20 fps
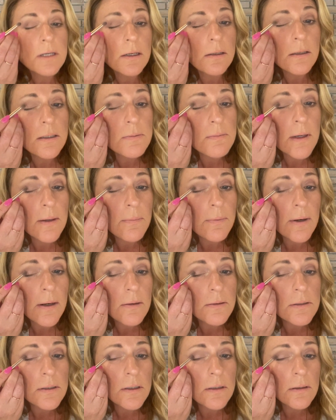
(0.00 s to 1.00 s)
in, because my
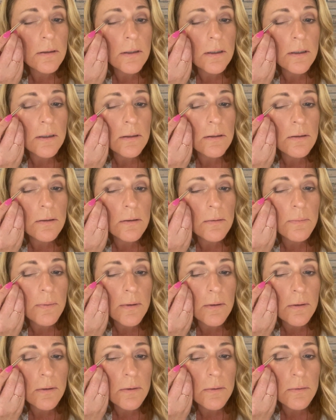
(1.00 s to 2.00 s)
brows are like
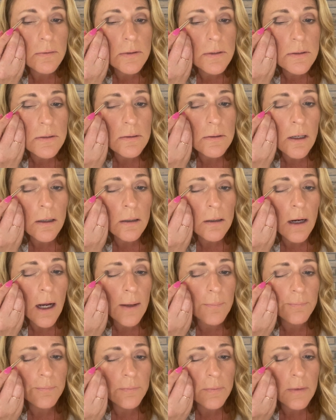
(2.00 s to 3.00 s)
super loose, or
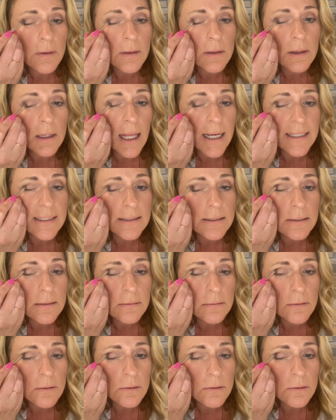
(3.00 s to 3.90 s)
light.